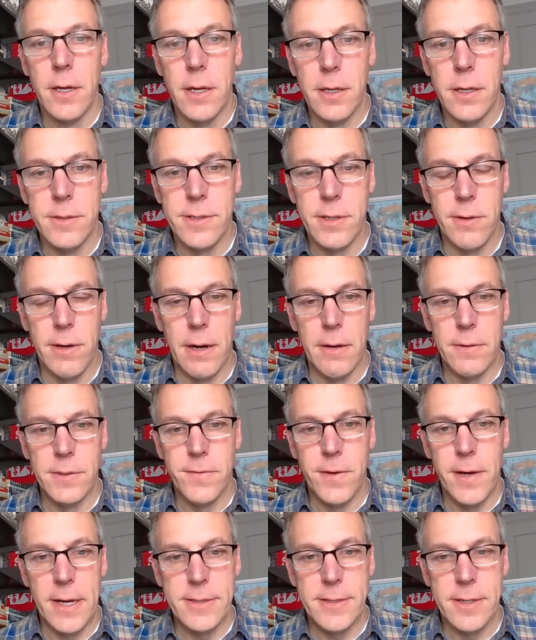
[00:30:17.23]
And so I was
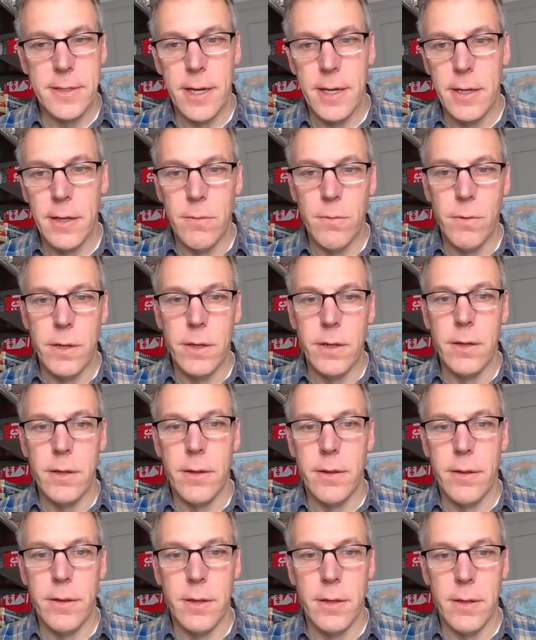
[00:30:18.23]
fascinated
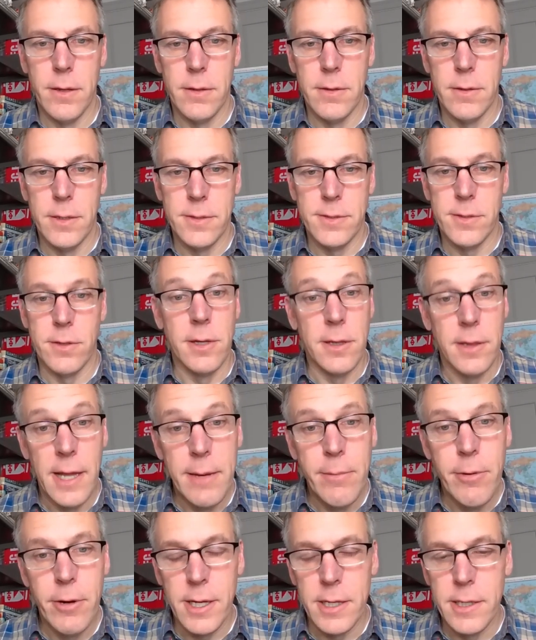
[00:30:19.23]
with the sort of
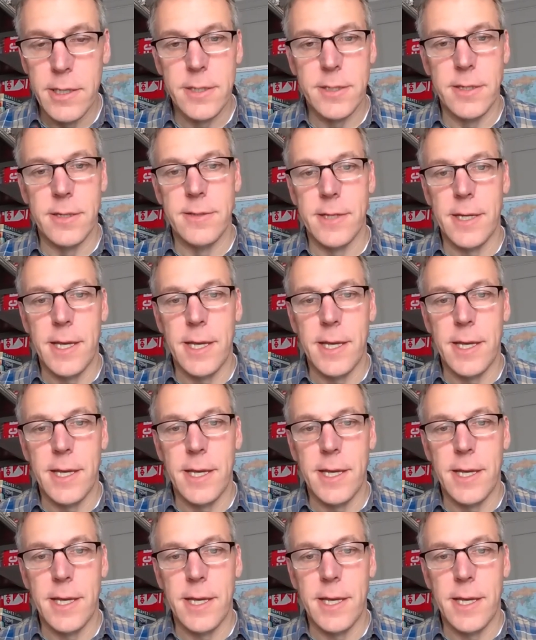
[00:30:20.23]
labor conditions.